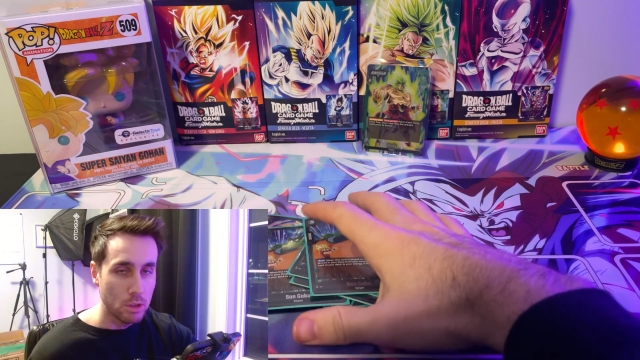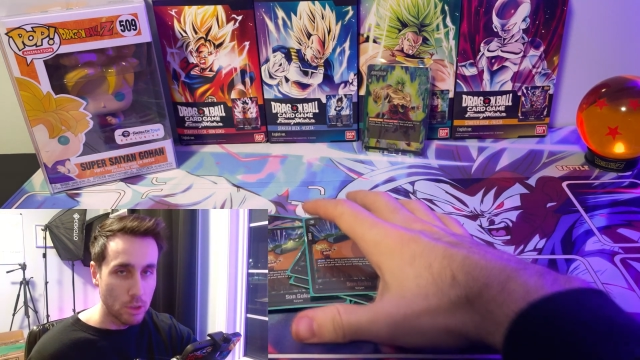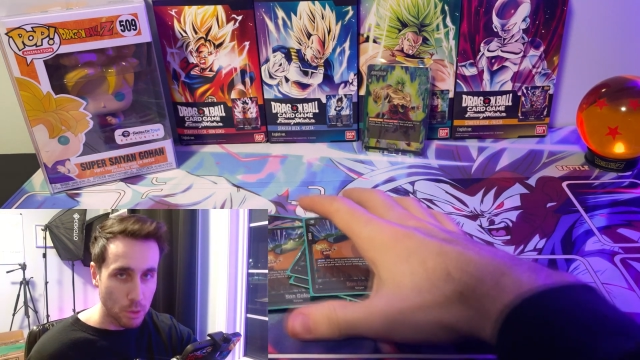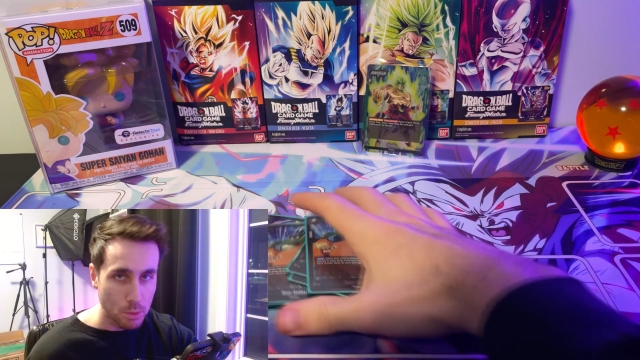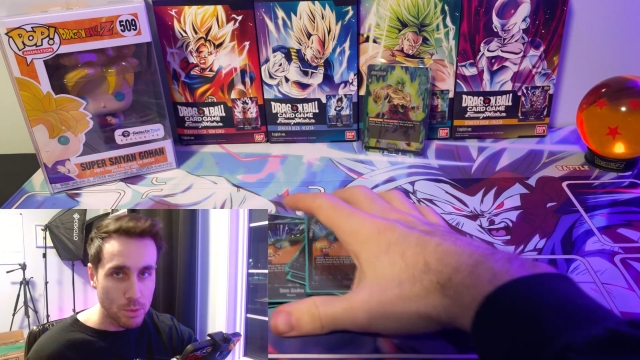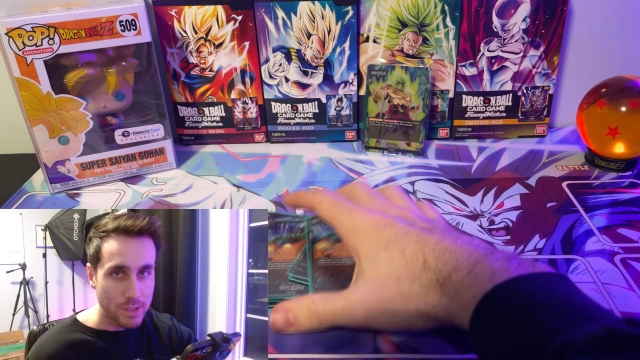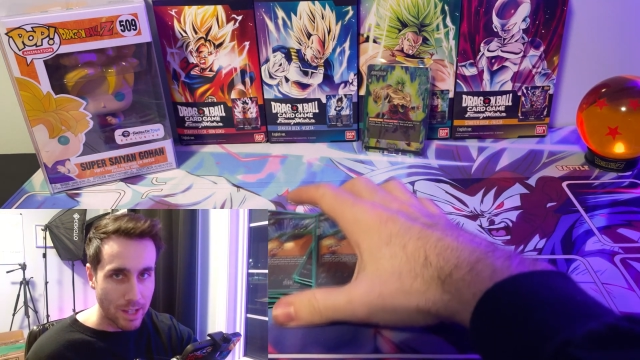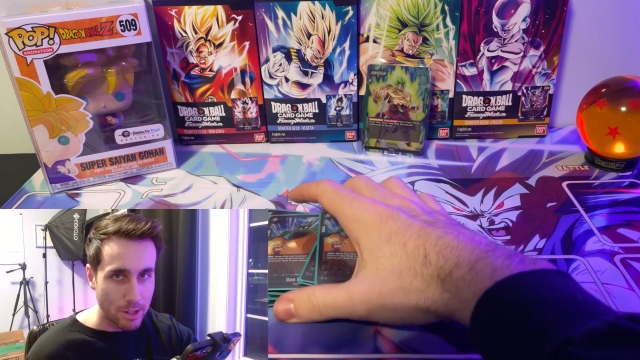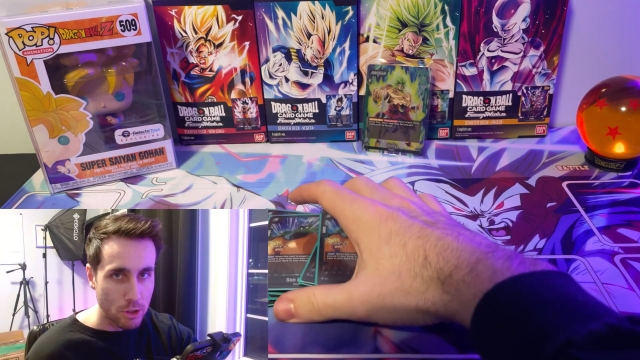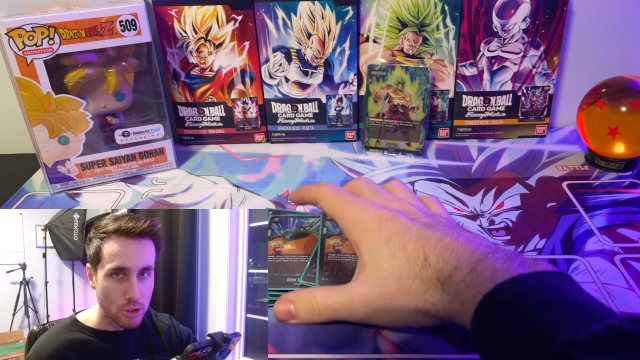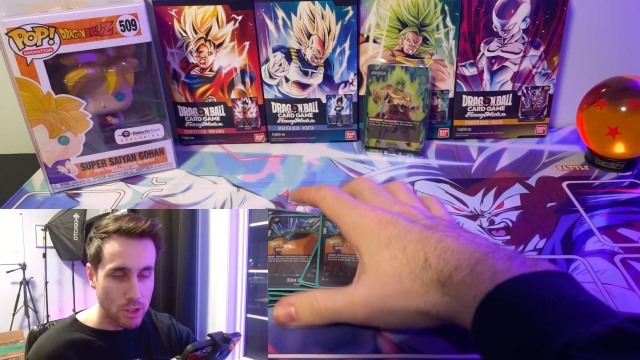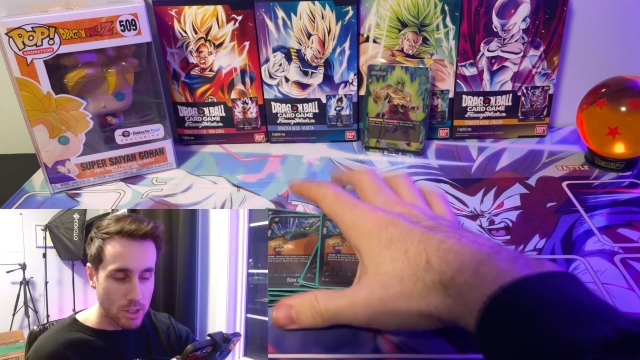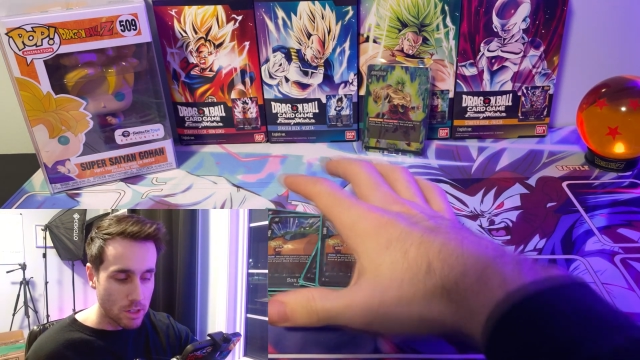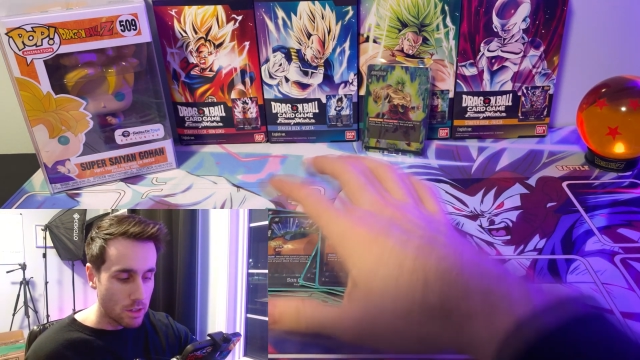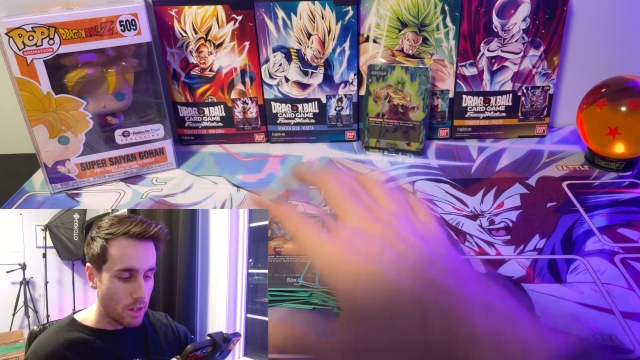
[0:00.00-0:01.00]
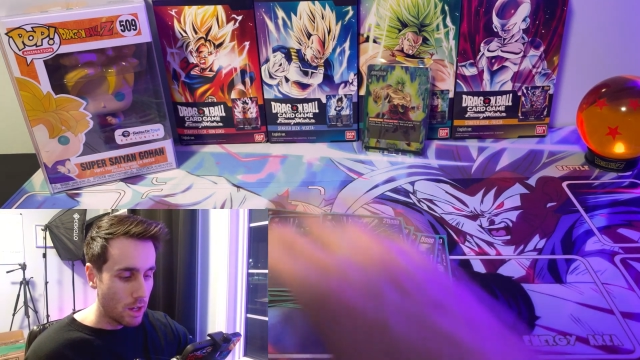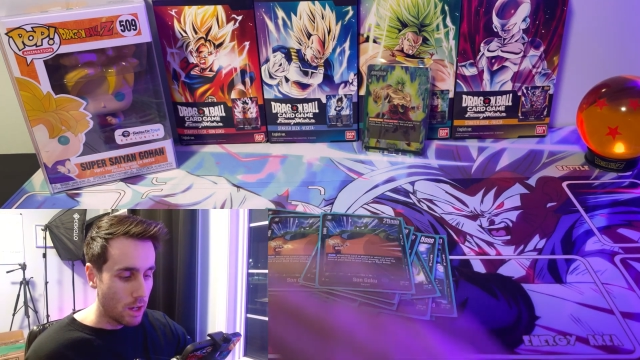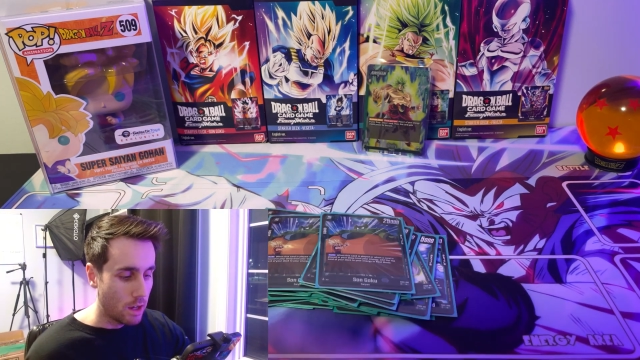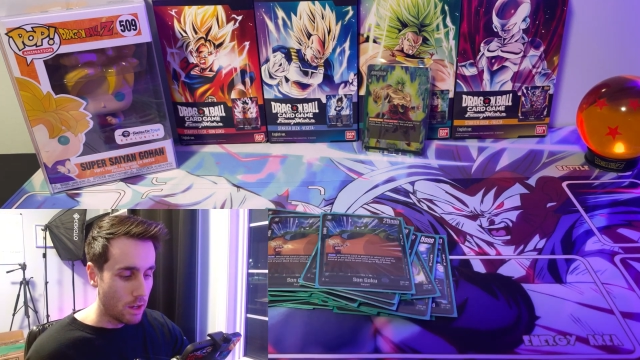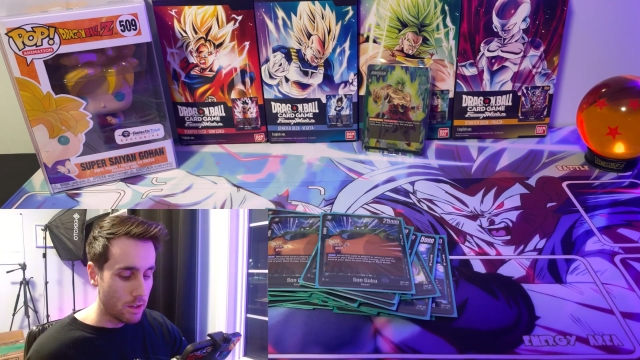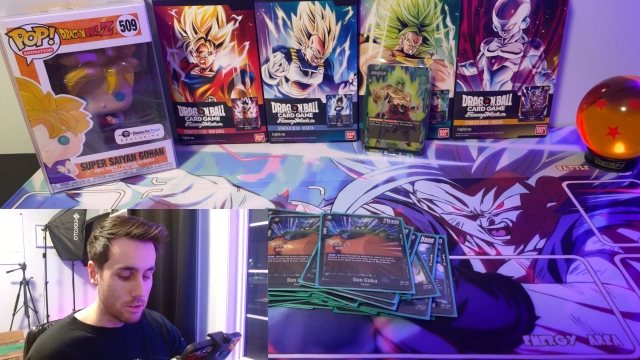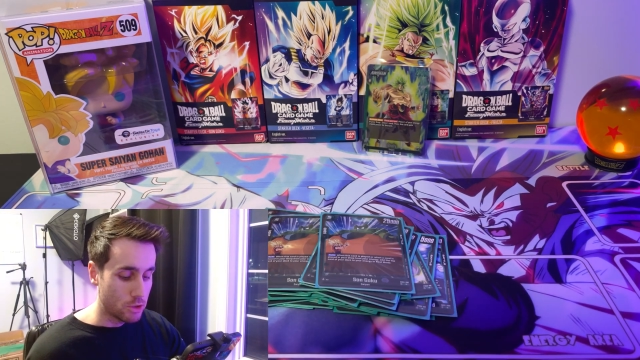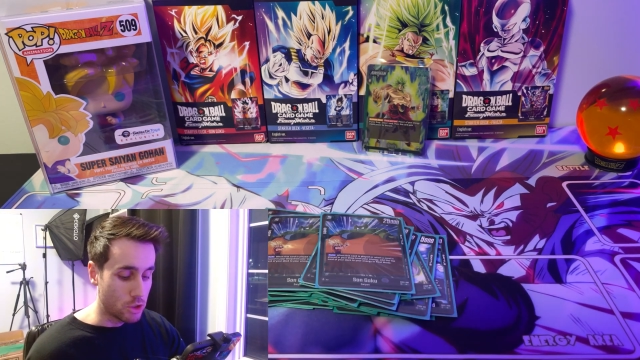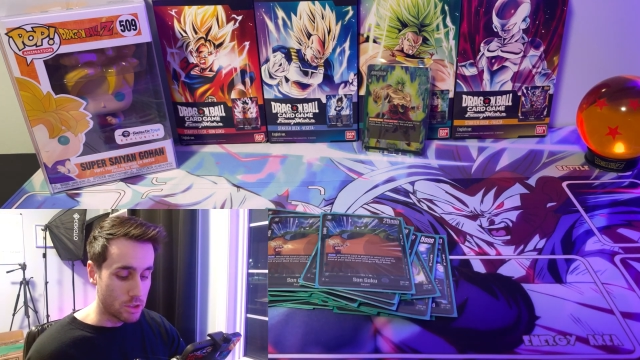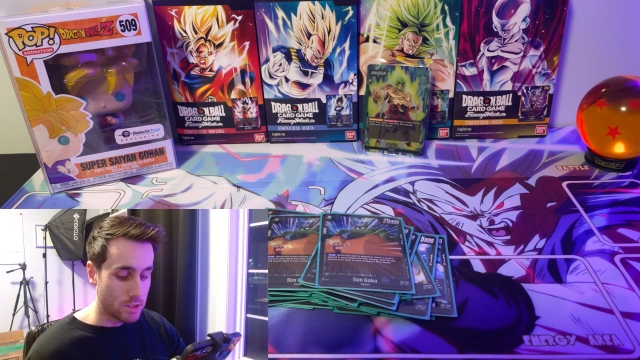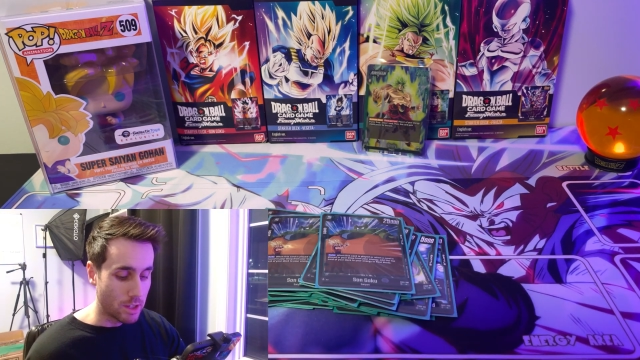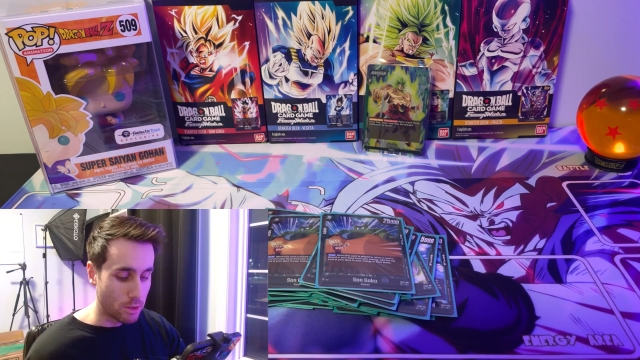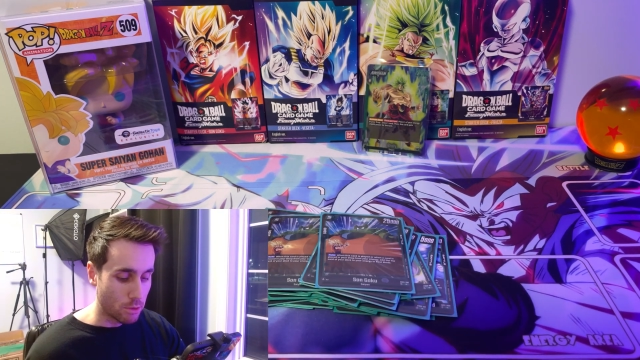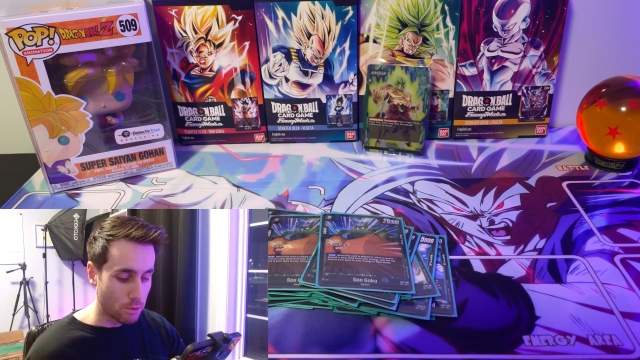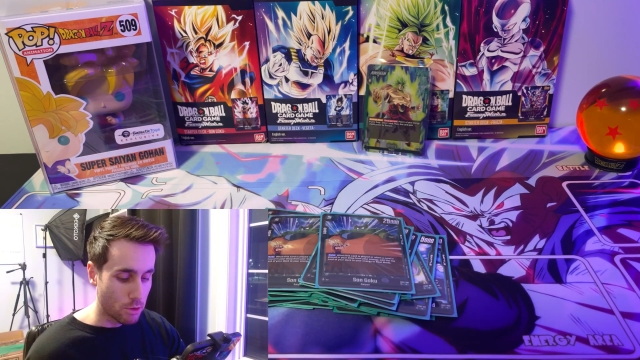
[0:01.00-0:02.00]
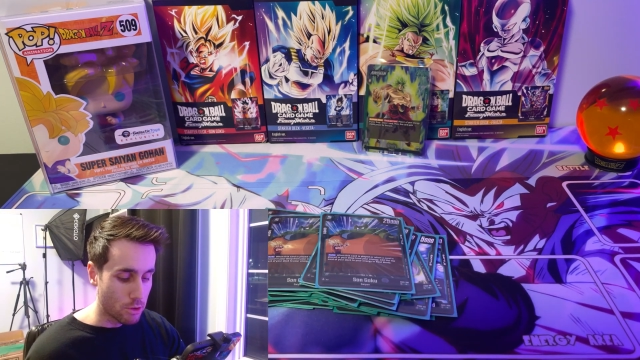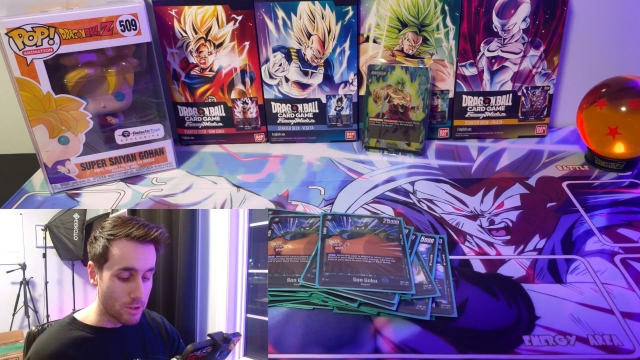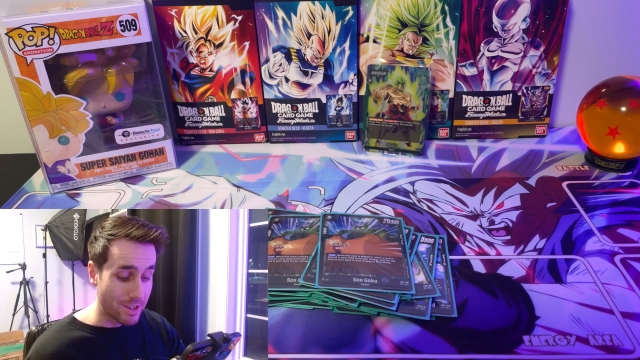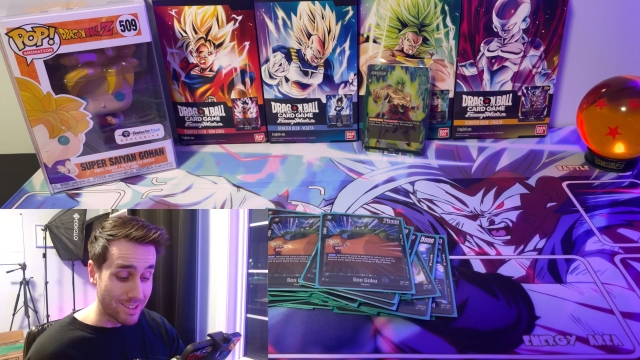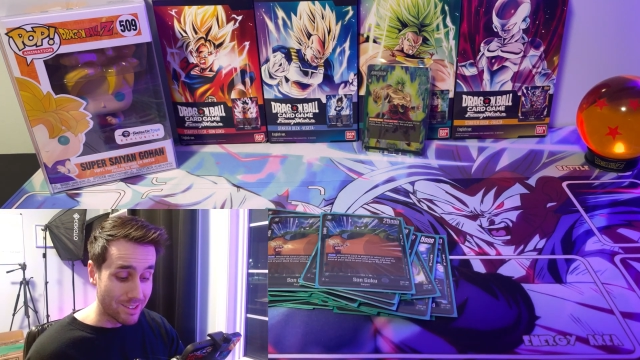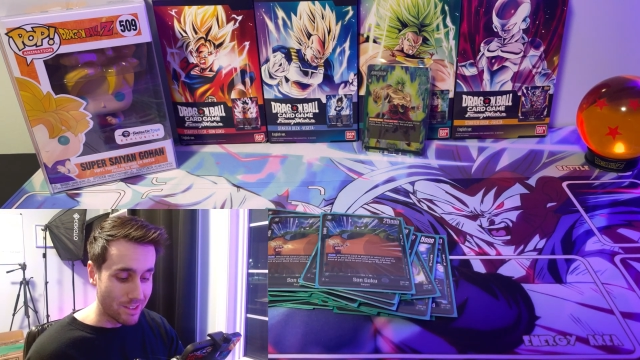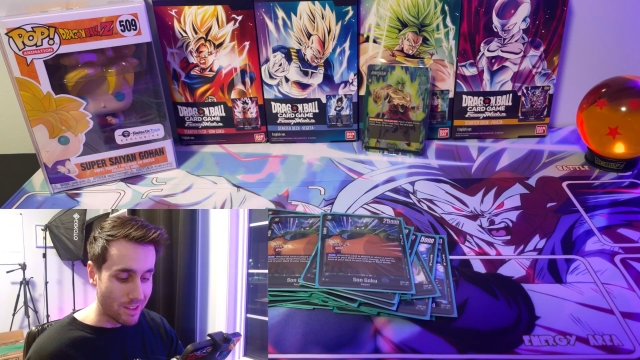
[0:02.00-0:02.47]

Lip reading: lose energy. Just cycle through your deck